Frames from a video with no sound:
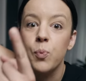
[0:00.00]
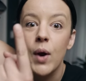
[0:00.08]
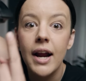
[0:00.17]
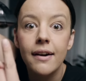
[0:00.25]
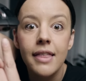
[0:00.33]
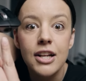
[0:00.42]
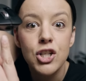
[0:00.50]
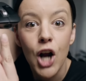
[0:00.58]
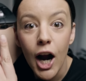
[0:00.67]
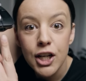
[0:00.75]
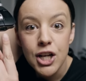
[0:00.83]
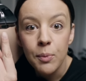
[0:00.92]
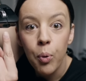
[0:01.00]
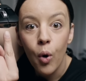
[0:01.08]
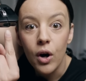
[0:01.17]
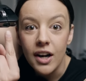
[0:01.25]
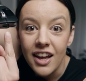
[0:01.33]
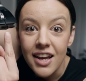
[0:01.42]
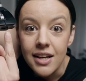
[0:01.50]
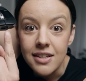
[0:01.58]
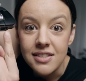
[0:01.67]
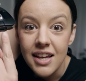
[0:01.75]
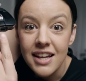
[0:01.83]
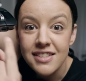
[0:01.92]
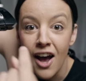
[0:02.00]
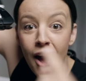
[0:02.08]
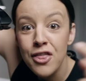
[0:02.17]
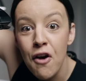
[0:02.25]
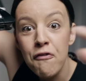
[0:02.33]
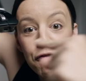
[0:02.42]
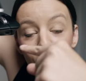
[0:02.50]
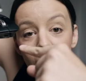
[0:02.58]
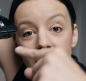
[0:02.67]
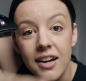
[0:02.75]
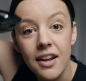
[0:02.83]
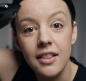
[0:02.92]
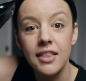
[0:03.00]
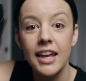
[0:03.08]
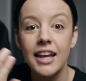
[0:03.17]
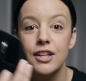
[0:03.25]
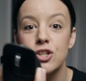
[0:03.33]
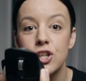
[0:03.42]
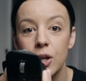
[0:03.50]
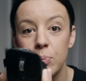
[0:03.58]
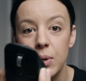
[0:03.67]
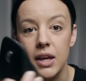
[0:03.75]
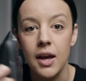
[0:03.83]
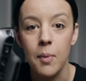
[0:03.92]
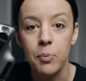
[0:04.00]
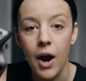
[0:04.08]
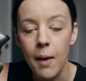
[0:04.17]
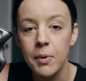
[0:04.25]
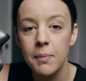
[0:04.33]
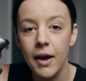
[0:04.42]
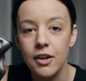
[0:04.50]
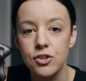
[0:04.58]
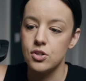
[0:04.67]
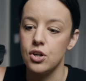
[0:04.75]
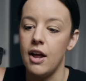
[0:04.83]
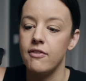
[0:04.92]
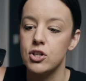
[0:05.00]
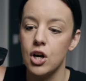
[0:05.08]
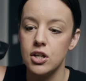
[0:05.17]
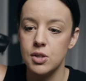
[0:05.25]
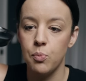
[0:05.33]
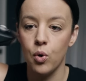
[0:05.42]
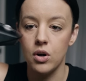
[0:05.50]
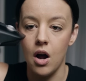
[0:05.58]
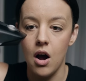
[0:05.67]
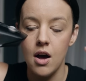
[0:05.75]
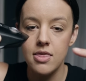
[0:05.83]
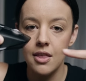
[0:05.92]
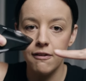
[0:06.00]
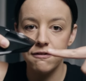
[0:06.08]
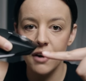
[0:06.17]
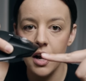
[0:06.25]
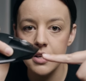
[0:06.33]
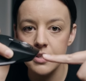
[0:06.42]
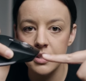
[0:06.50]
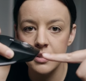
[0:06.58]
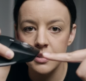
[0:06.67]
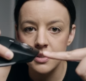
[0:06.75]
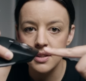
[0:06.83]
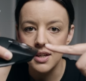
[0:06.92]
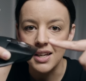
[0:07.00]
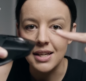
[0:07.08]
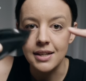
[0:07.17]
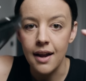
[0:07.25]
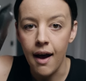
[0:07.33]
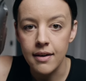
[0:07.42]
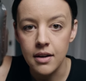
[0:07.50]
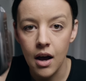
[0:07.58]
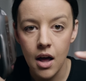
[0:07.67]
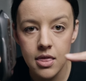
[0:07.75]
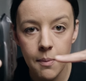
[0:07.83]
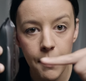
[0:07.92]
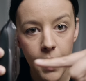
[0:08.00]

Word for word: where the charging port is. It's on the front, like it should be. A proper mouse should have a charging port on the front and not on the